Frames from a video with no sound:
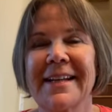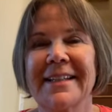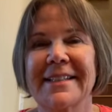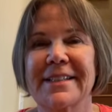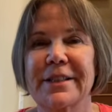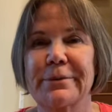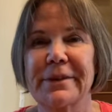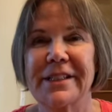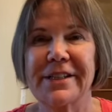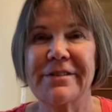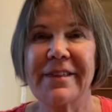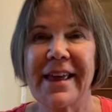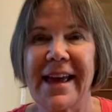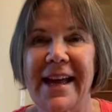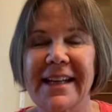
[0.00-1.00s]
So we'll do
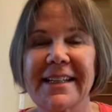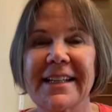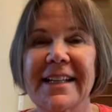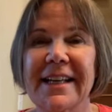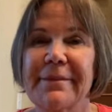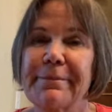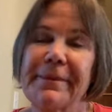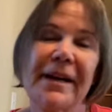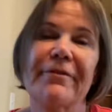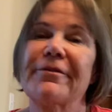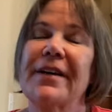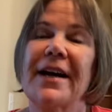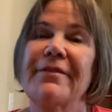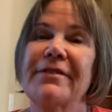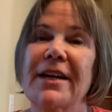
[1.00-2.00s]
that about
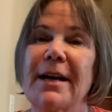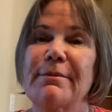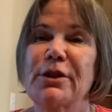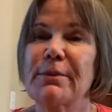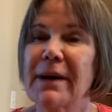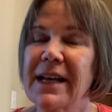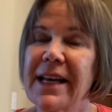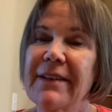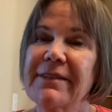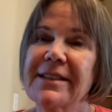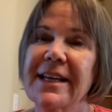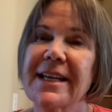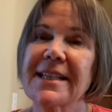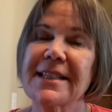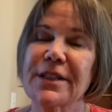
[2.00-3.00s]
5 times. You might have to
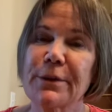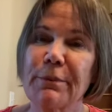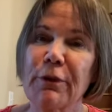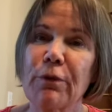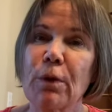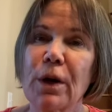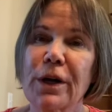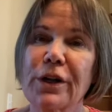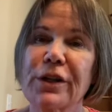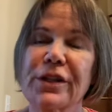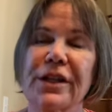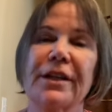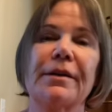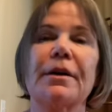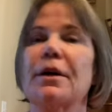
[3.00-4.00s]
take a sip of water
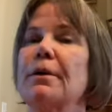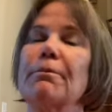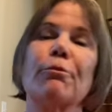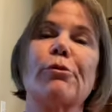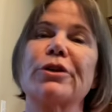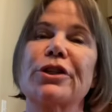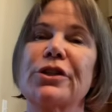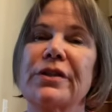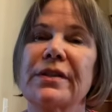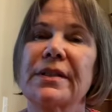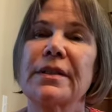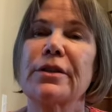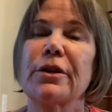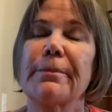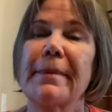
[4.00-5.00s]
to
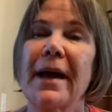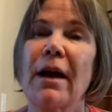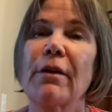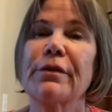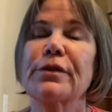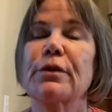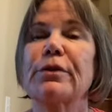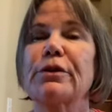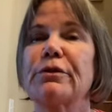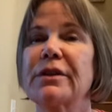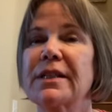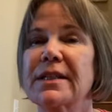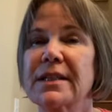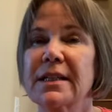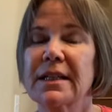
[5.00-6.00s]
moisten your mouth so you can,
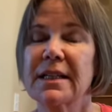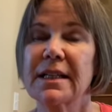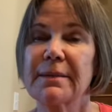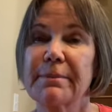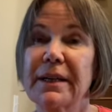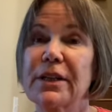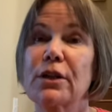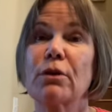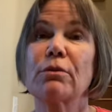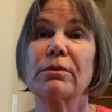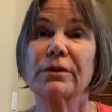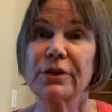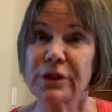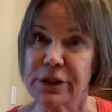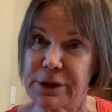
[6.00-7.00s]
but
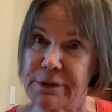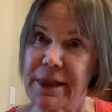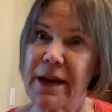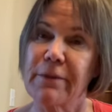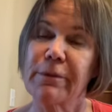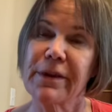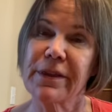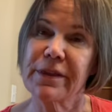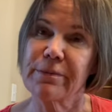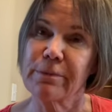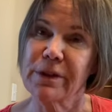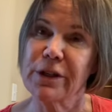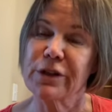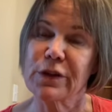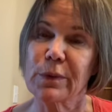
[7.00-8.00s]
don't do that when
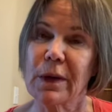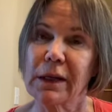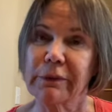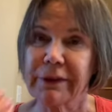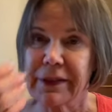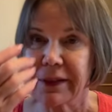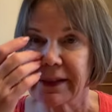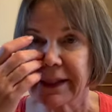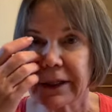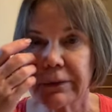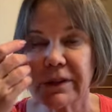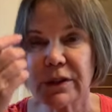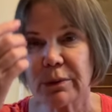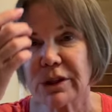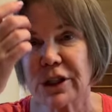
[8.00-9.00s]
you're swallowing the
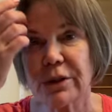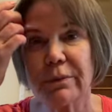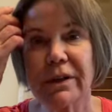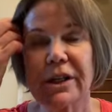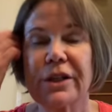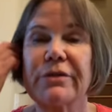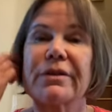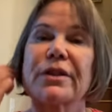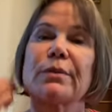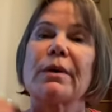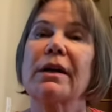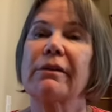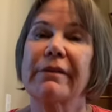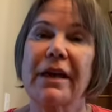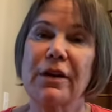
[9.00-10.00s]
liquids. What you want to do is
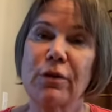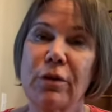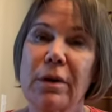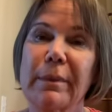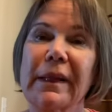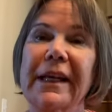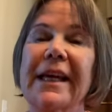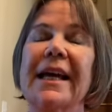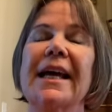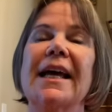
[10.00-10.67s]
swallow that normally.